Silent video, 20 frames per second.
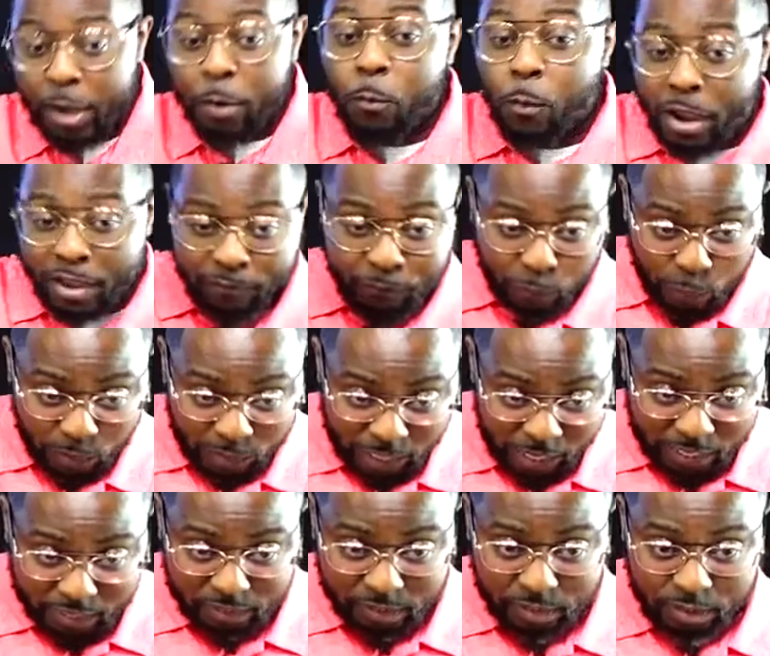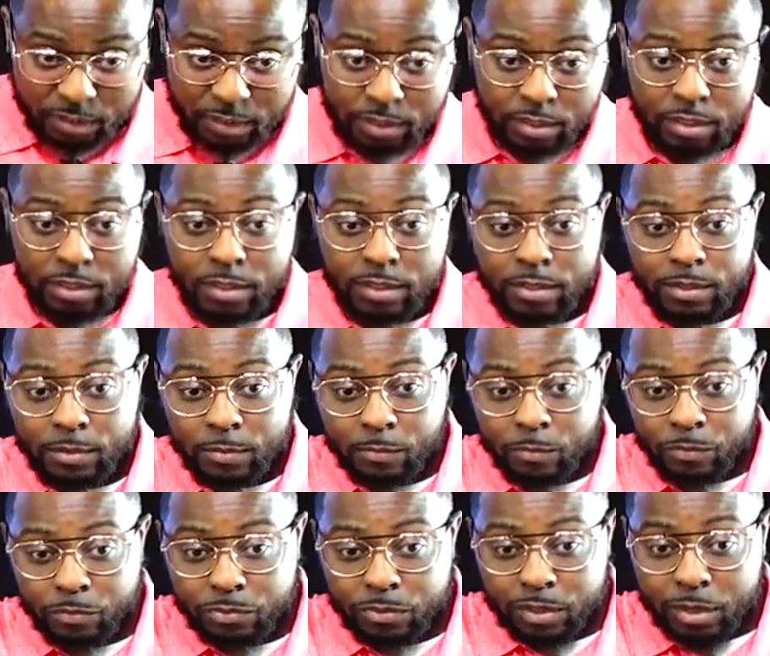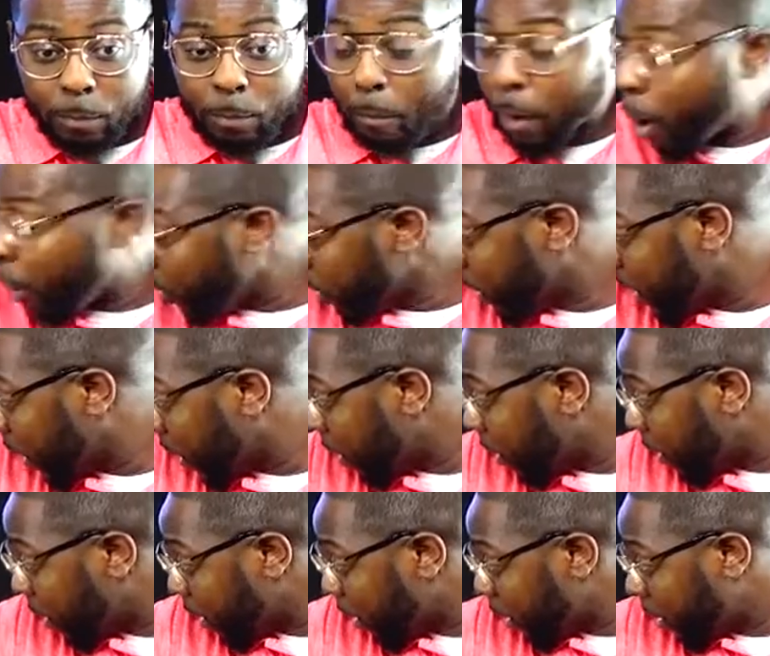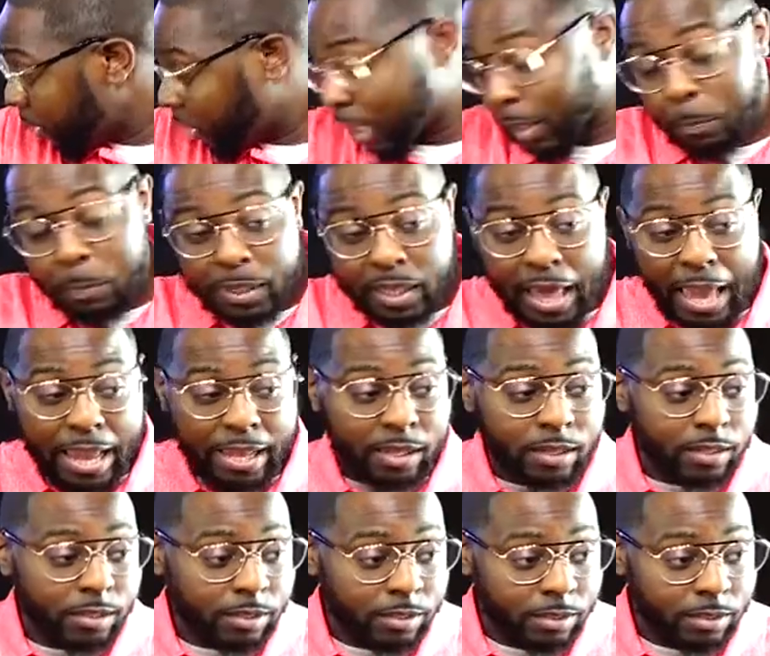and wait for an answer. Moses just be like,